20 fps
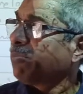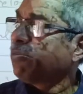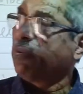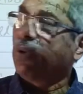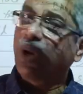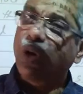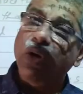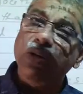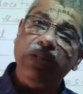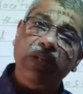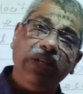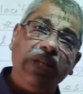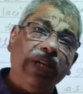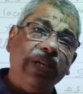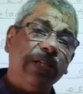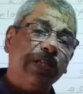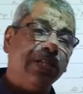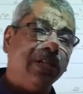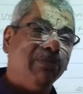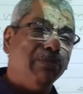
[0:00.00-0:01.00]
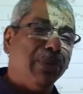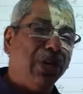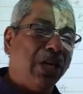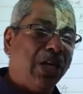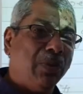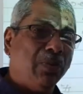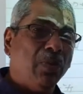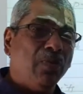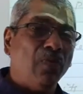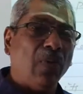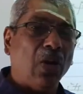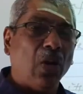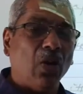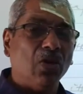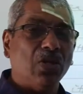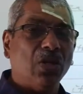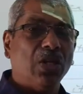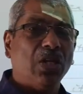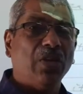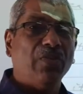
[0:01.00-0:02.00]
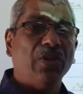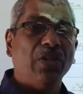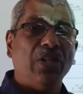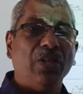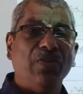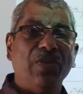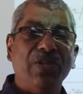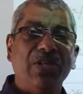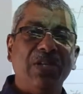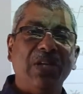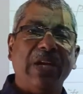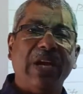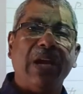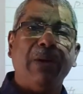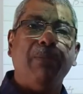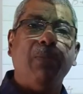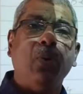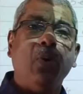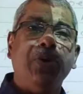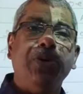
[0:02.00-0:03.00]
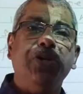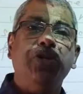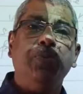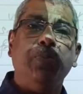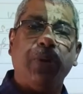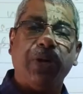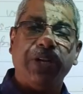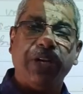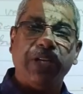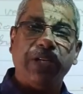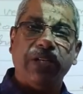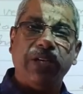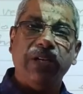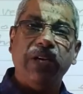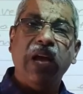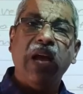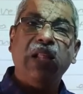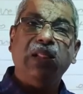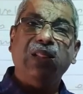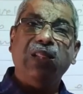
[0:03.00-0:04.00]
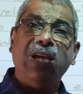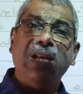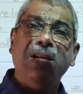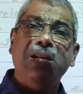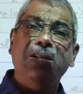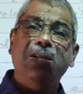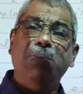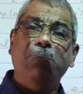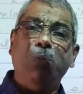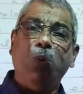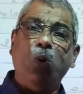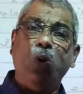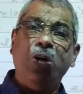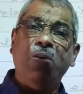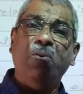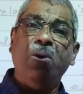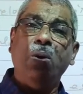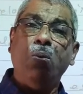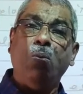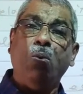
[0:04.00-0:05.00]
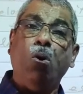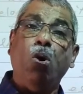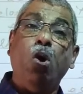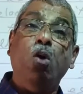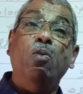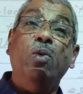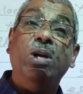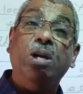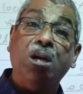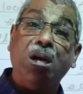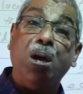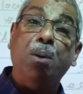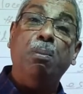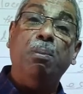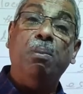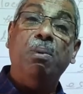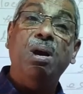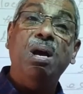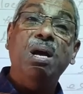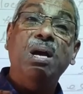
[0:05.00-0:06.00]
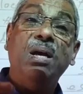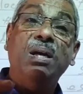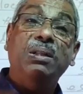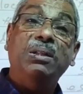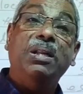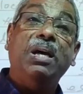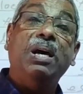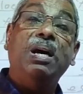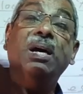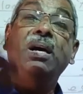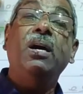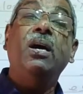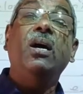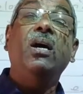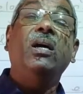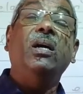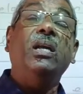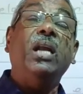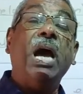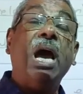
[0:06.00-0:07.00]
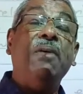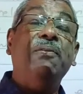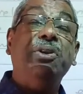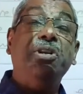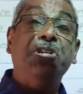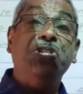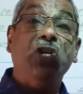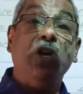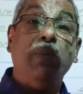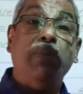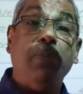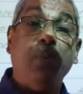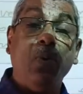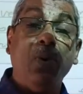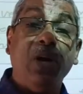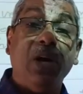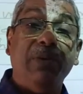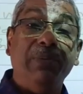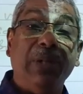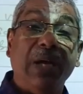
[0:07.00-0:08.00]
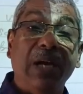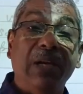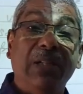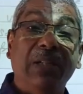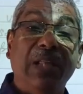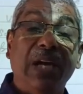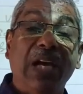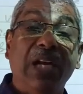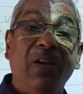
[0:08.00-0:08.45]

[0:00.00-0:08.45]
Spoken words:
velocity is the minimum velocity with which a body is projected. Then the body will overcome the gravitational pull of the earth and